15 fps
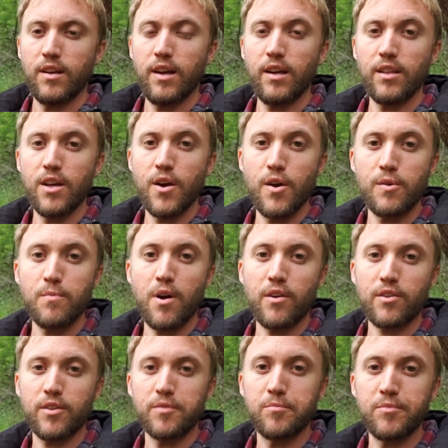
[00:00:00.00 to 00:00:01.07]
Hello and
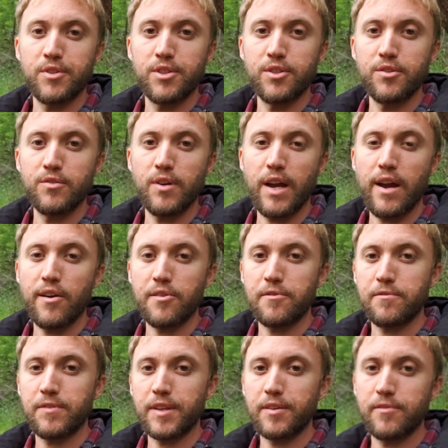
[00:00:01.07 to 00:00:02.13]
welcome to How to
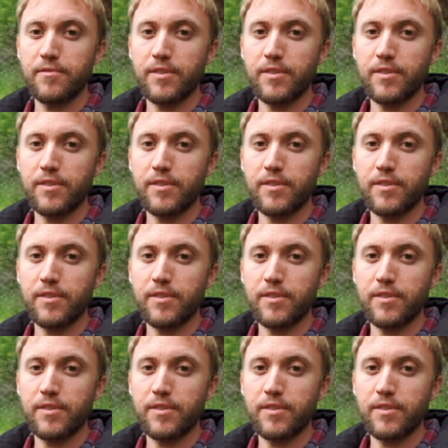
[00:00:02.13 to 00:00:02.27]
Fling